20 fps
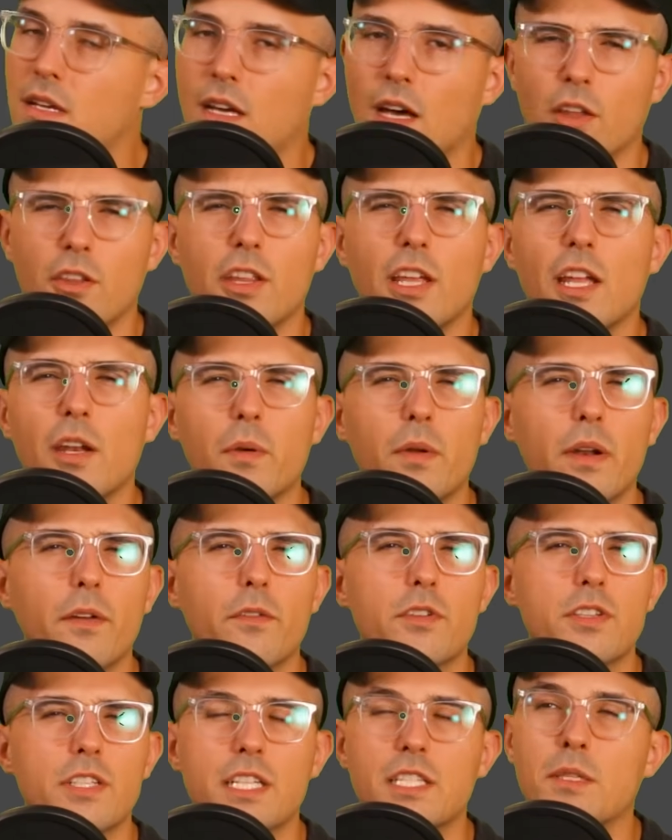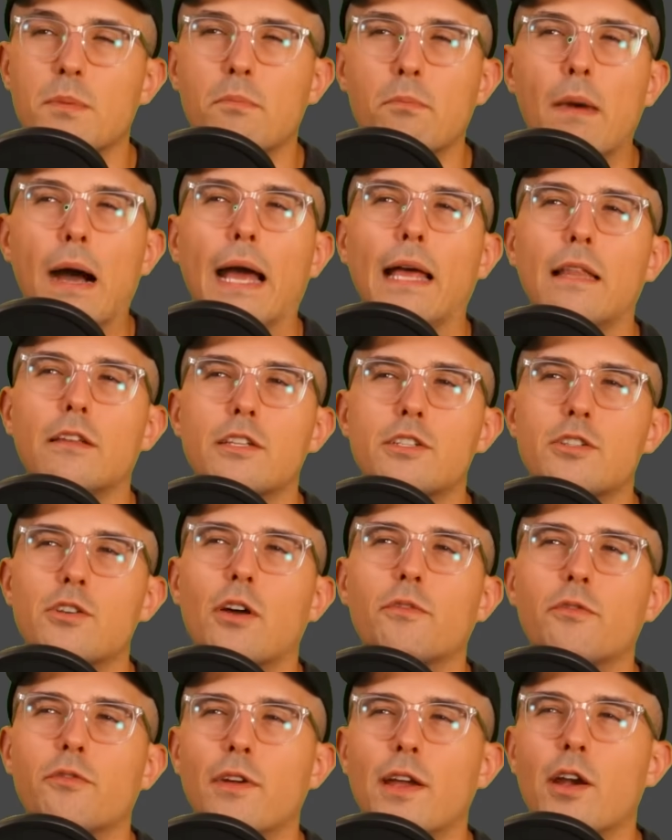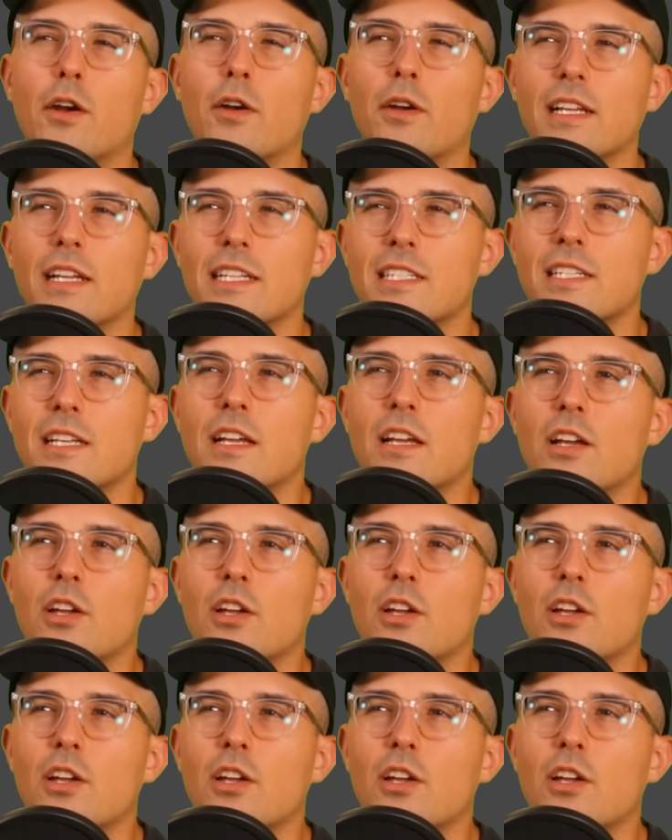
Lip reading: I don't think anyone ever says the mileage on fairings.